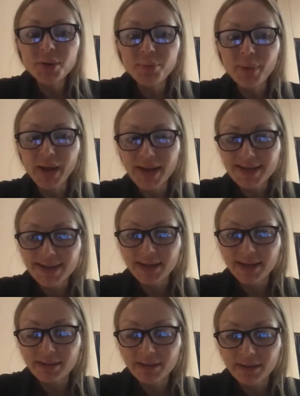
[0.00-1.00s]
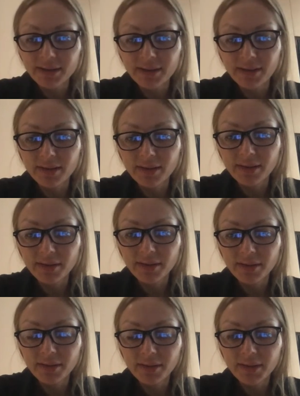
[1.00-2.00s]
basing
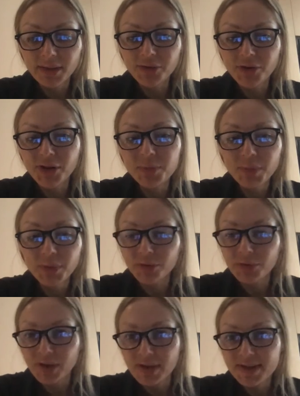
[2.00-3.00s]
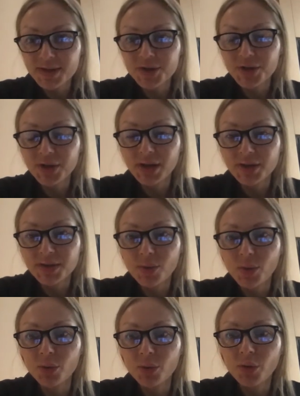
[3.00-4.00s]
the, the treatment or the decision and so
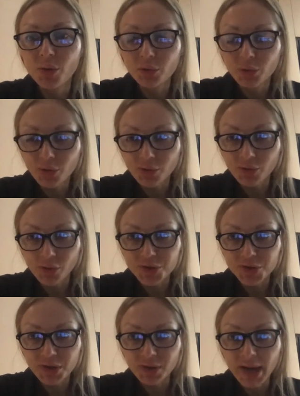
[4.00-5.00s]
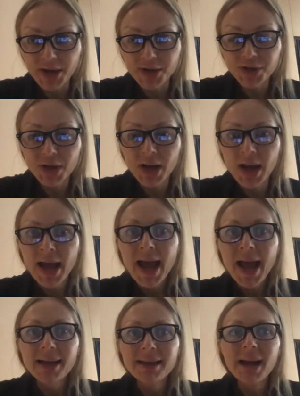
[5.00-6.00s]
on on chronological age.
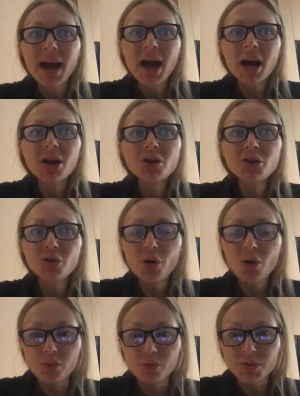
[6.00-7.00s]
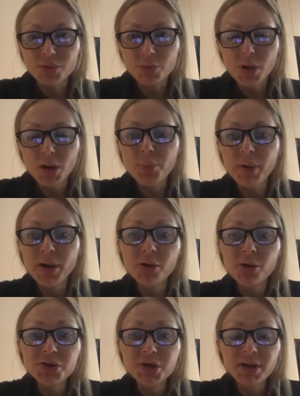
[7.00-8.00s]
And are those who are
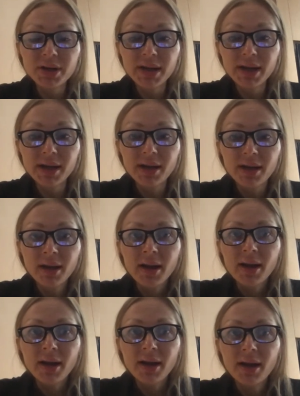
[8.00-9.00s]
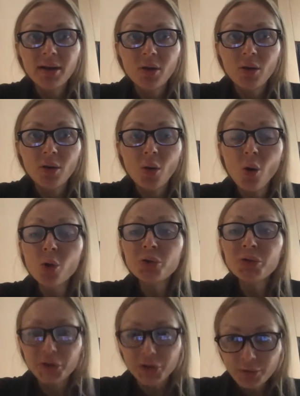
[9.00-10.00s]
biologically uh,
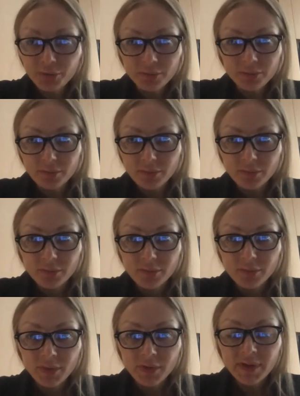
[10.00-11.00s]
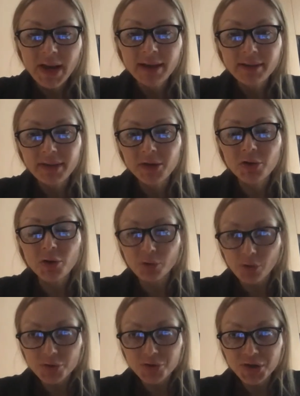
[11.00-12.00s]
older than their
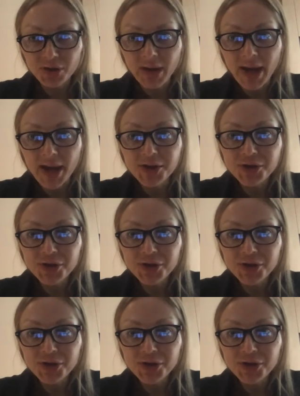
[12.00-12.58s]
chronological age